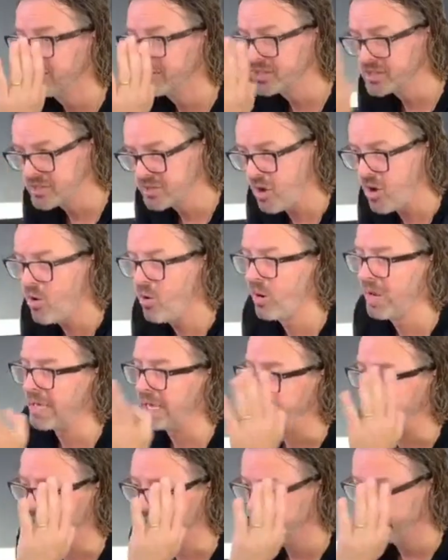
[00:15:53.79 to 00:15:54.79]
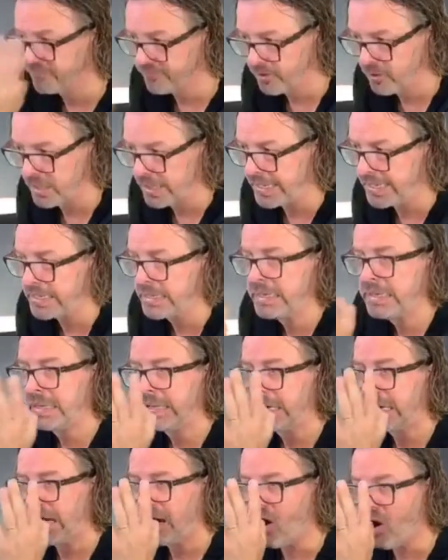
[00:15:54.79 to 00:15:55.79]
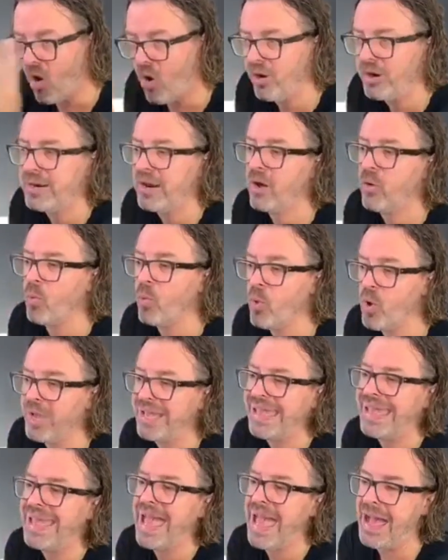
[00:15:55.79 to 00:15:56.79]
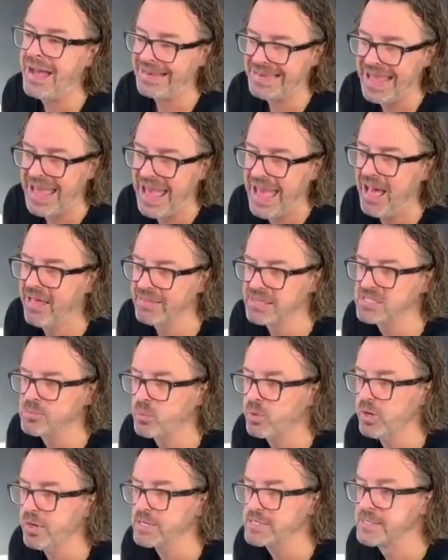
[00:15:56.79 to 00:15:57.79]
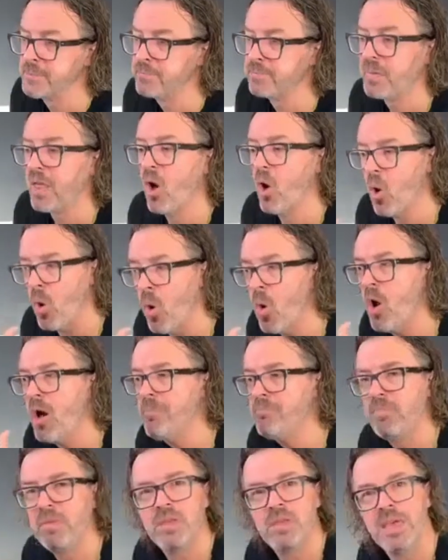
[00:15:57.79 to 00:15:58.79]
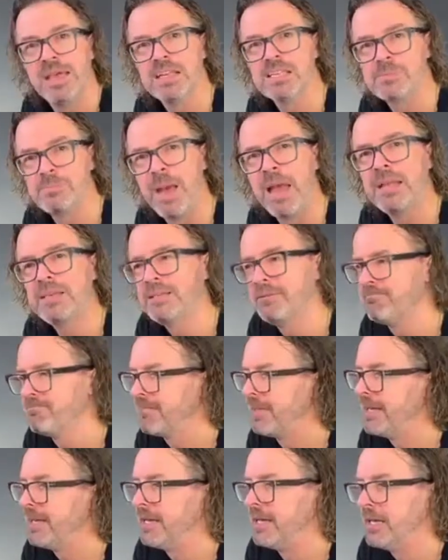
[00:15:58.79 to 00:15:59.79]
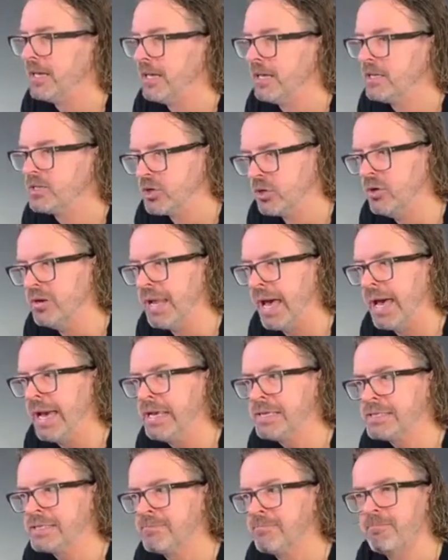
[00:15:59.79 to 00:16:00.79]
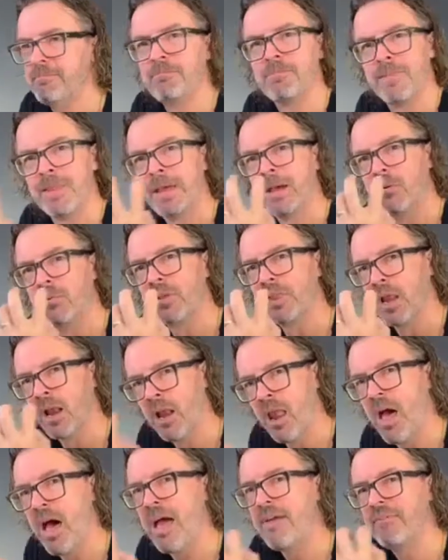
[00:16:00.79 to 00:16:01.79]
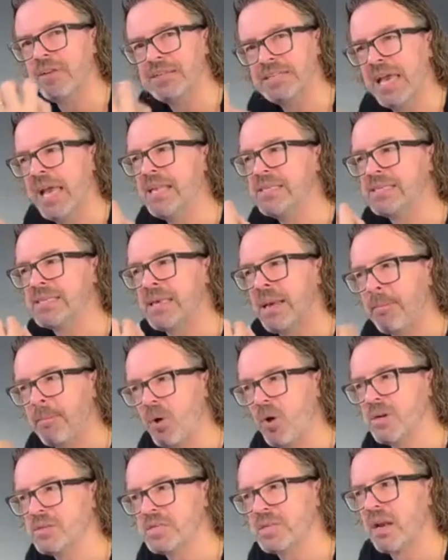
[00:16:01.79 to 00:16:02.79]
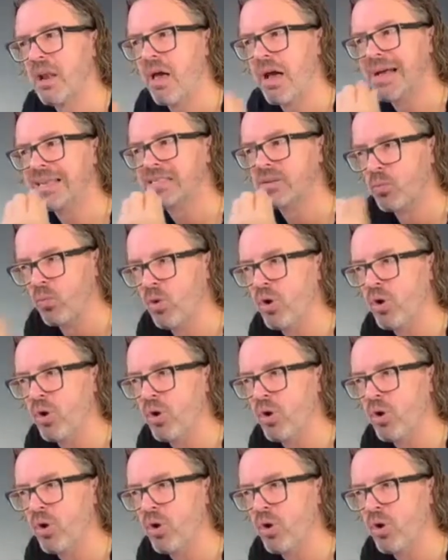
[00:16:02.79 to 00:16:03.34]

solely, fully on working out how this works. Or you could spend 2 days with a live, intense, personalized